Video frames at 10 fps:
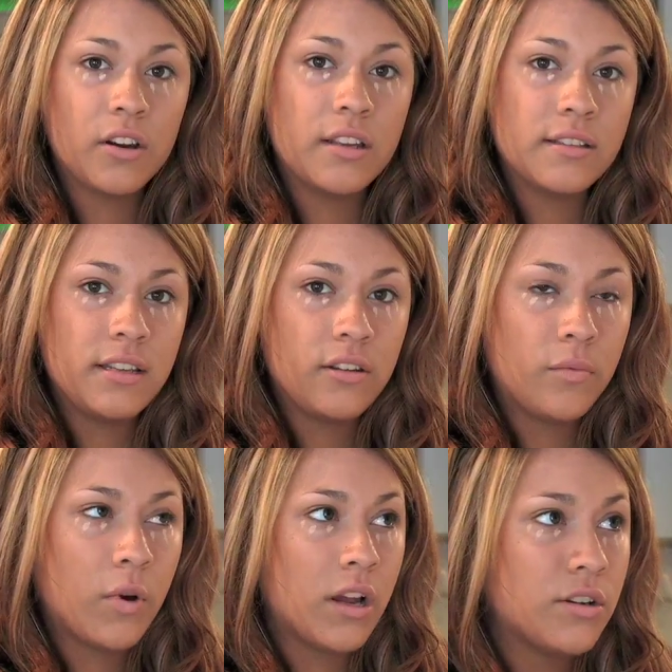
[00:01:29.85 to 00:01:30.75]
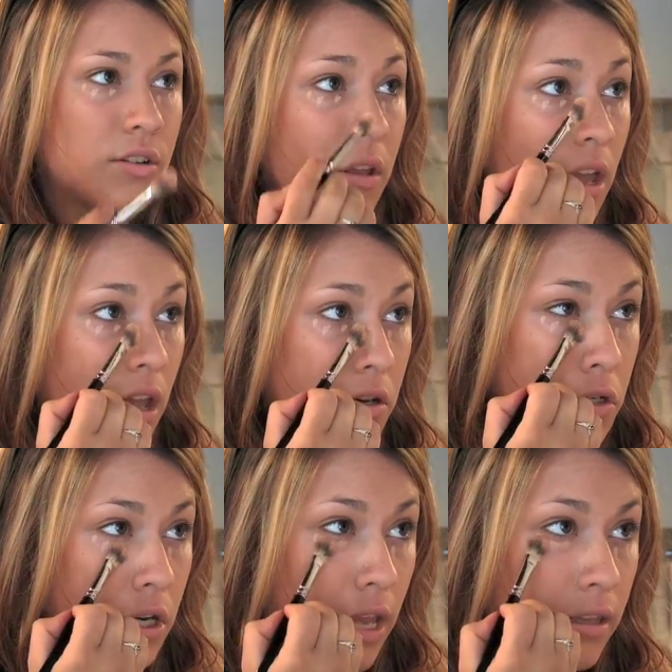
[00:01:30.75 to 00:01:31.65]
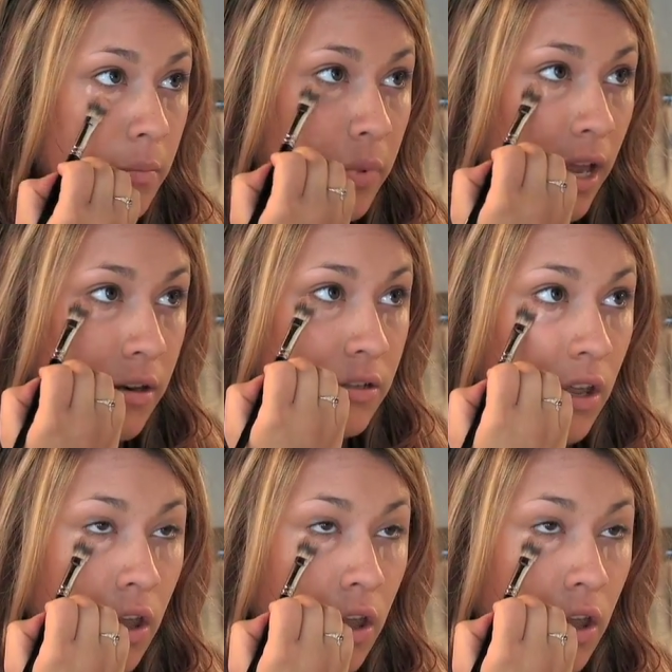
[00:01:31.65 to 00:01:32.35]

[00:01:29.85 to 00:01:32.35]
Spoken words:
concealer brush and gently blend.